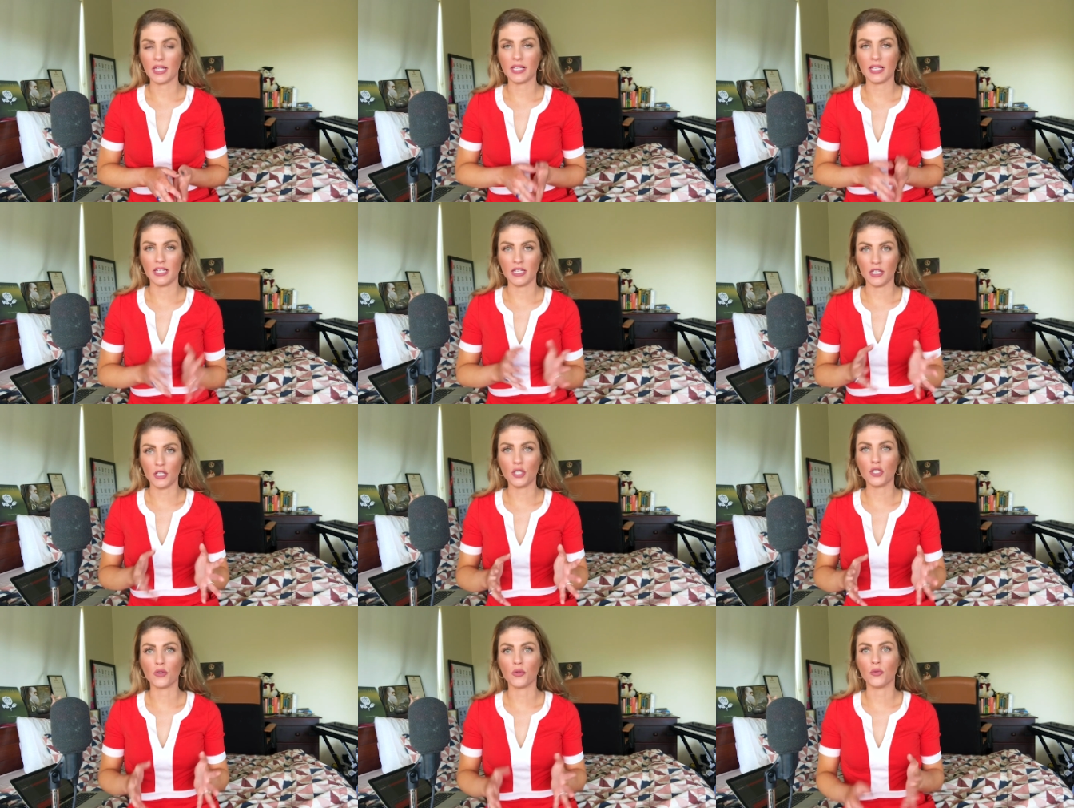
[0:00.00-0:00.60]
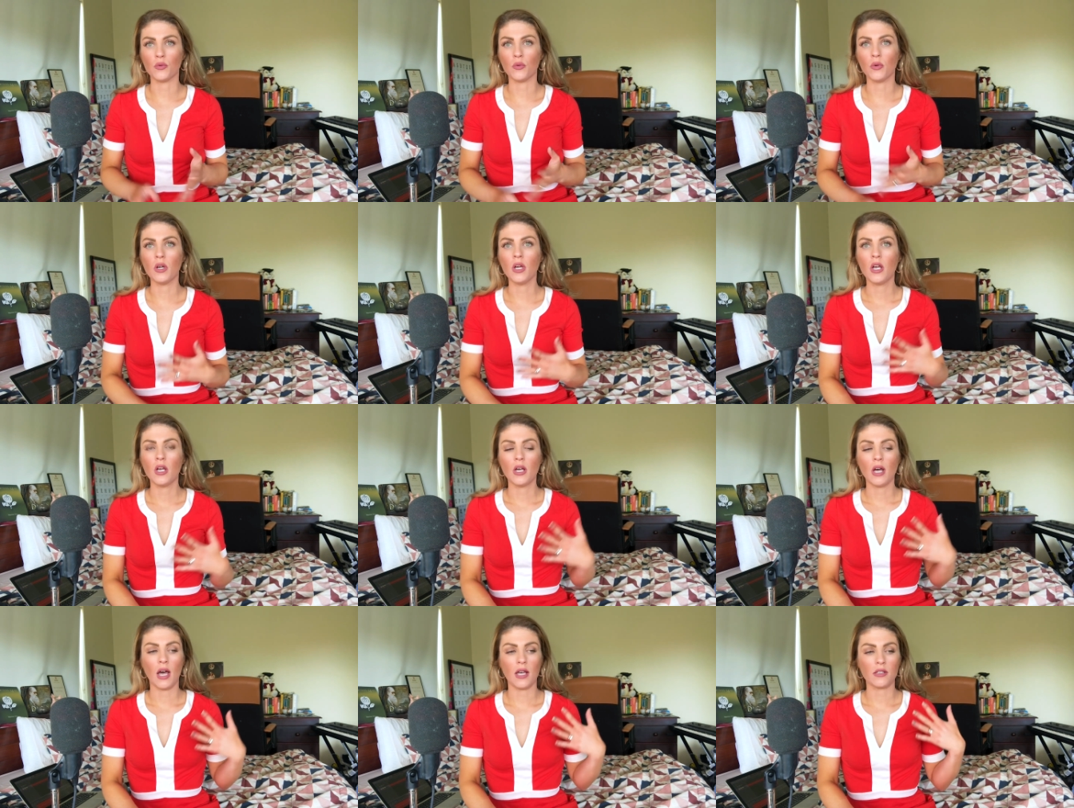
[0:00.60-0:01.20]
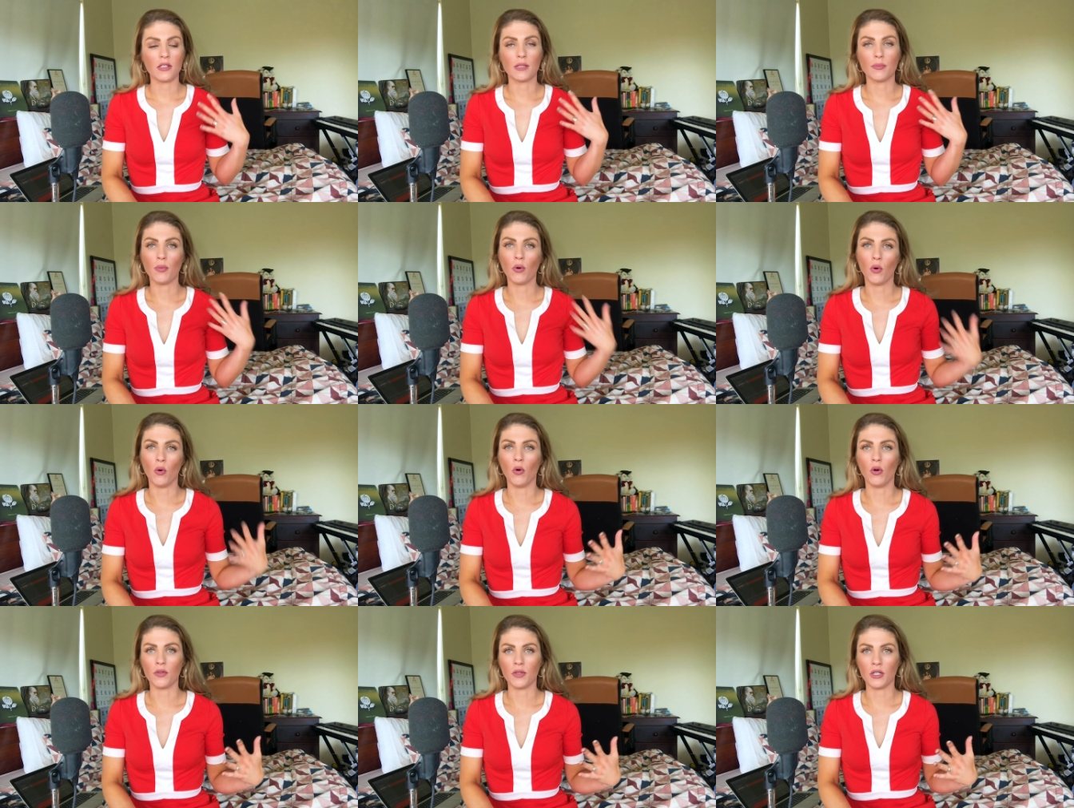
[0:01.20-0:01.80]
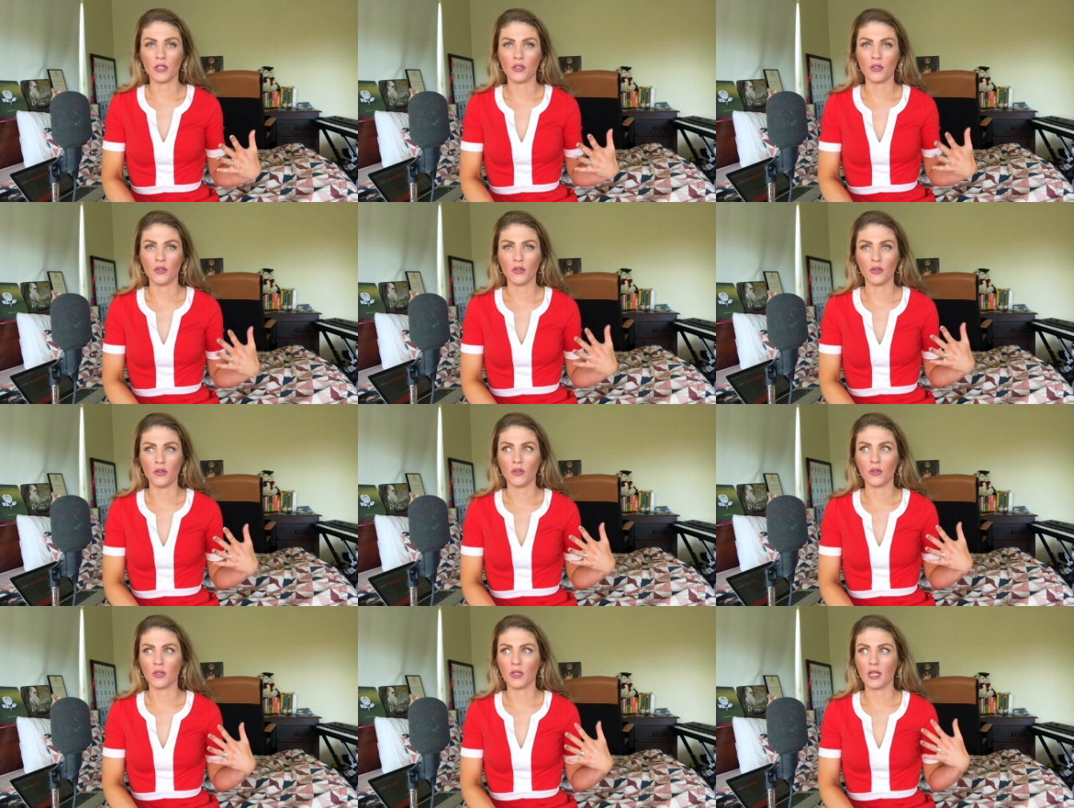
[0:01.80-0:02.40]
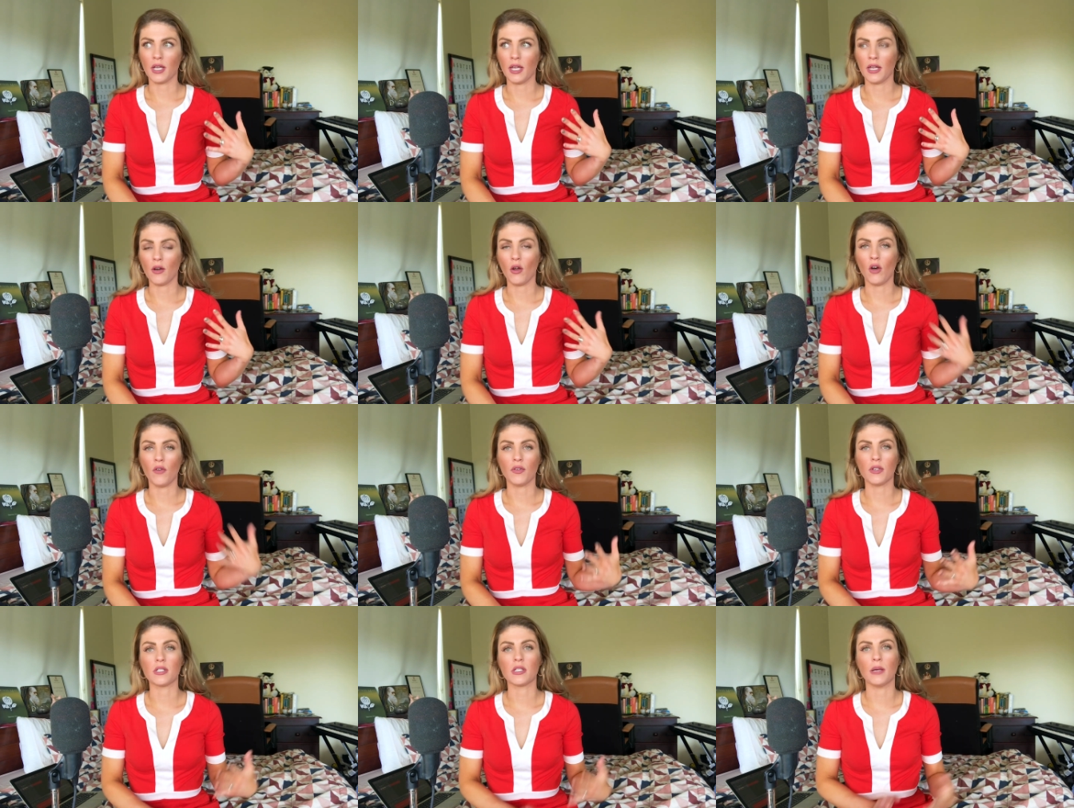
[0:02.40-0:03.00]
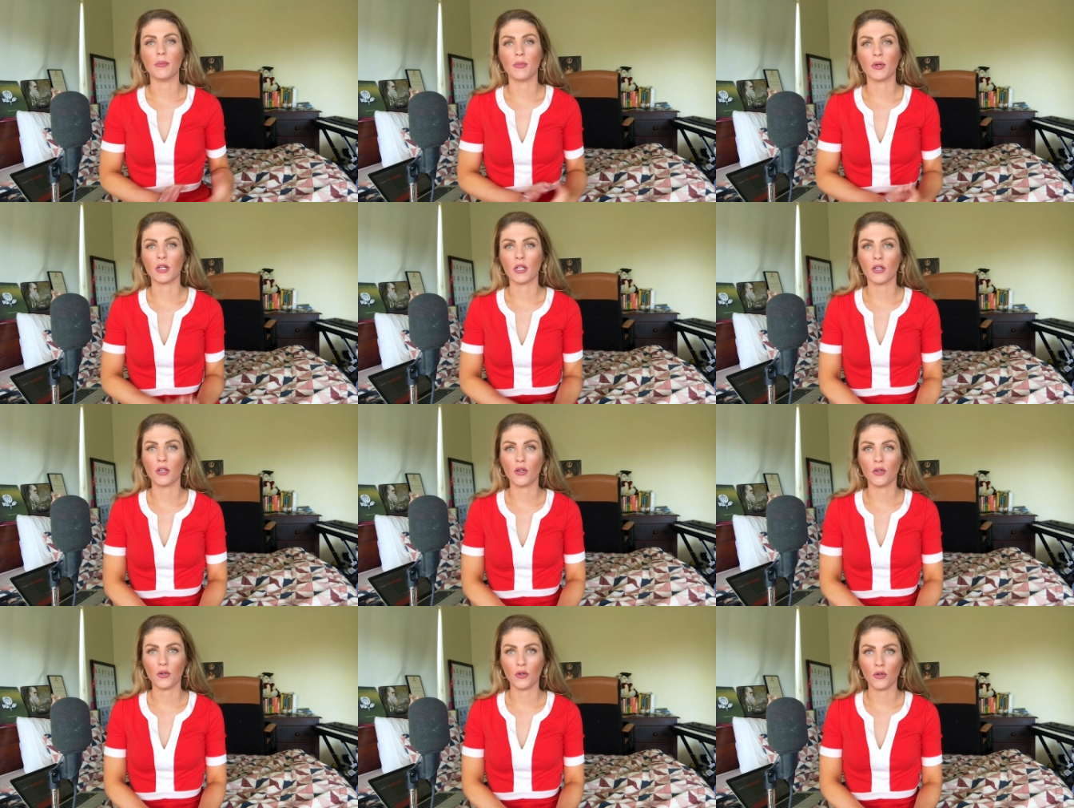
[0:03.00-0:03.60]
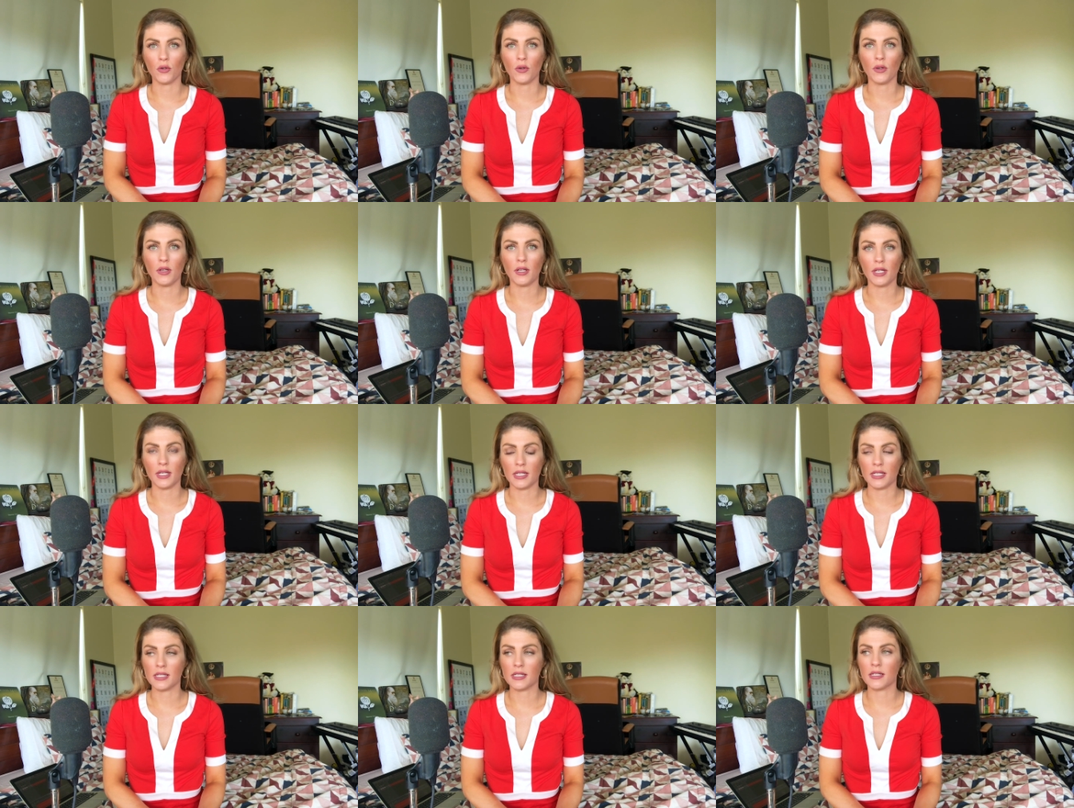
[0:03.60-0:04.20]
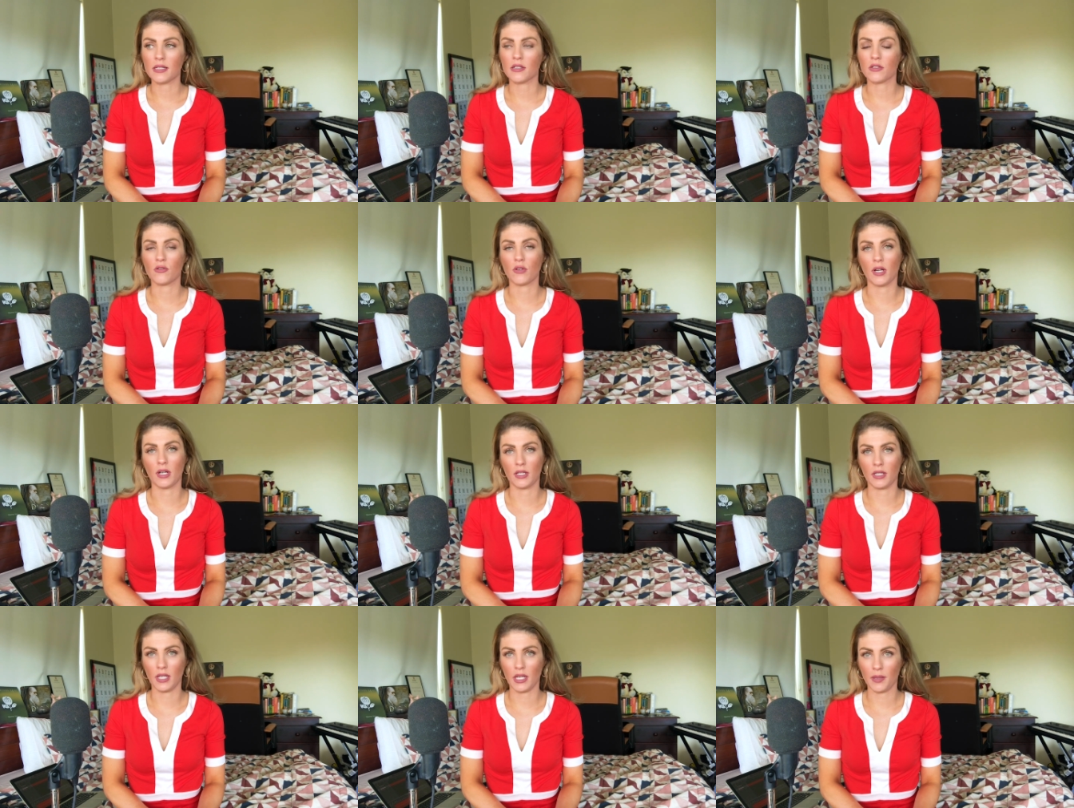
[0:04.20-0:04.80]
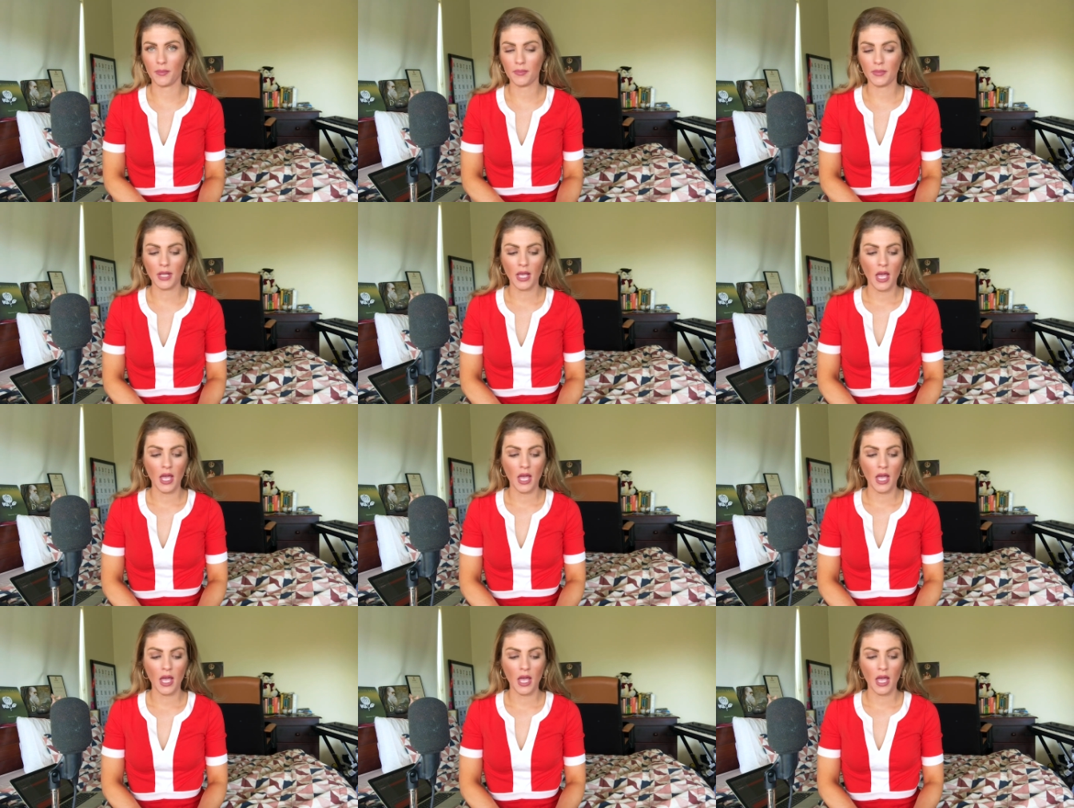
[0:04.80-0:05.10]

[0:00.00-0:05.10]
the initial support that you can offer somebody who is struggling.